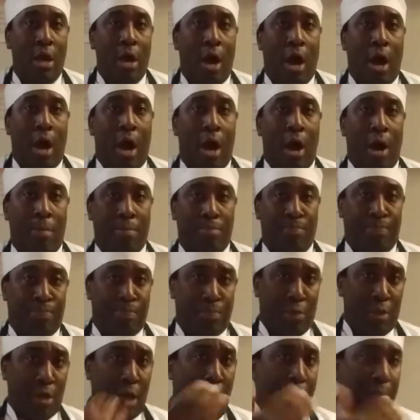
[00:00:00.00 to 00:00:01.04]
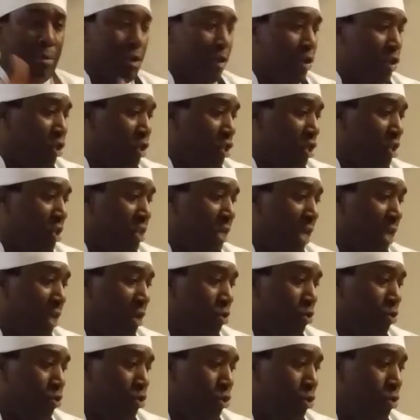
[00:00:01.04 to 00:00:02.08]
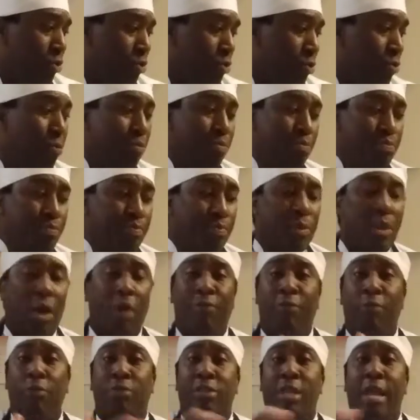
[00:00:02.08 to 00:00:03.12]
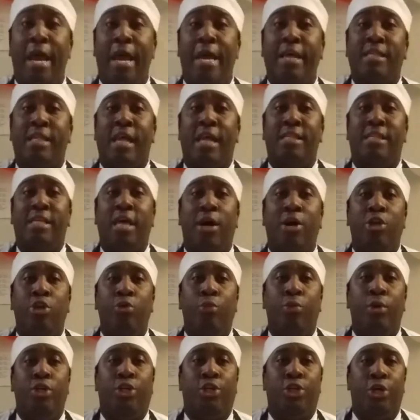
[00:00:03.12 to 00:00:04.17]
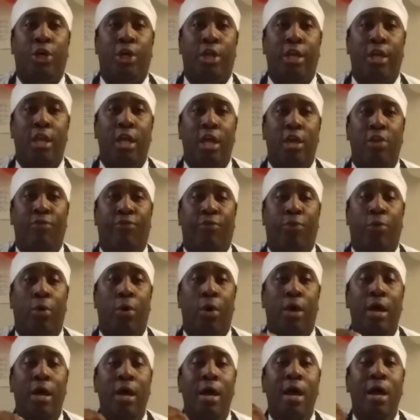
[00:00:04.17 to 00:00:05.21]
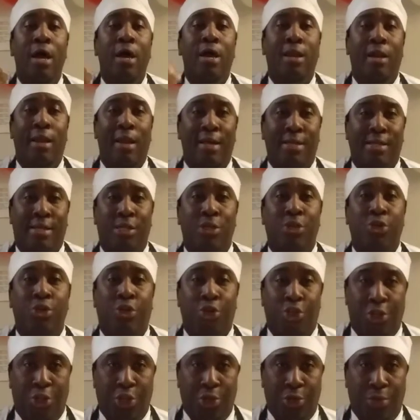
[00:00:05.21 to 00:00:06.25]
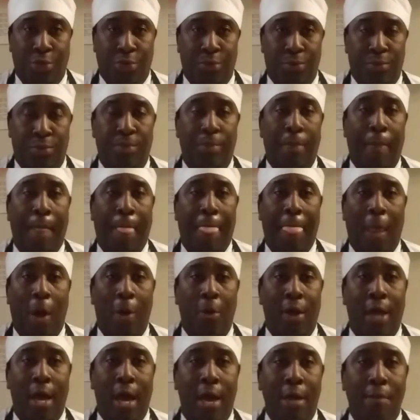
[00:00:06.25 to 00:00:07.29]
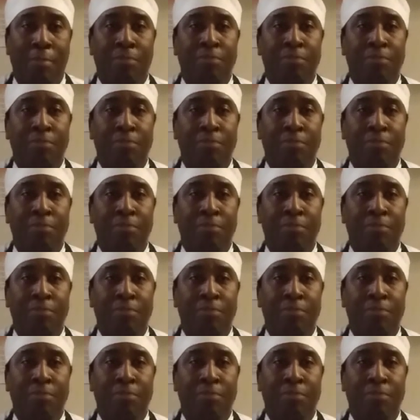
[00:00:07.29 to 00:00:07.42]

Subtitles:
I'm going to just take you through a few things and tell you what you're going to need for lesson 2. Okay?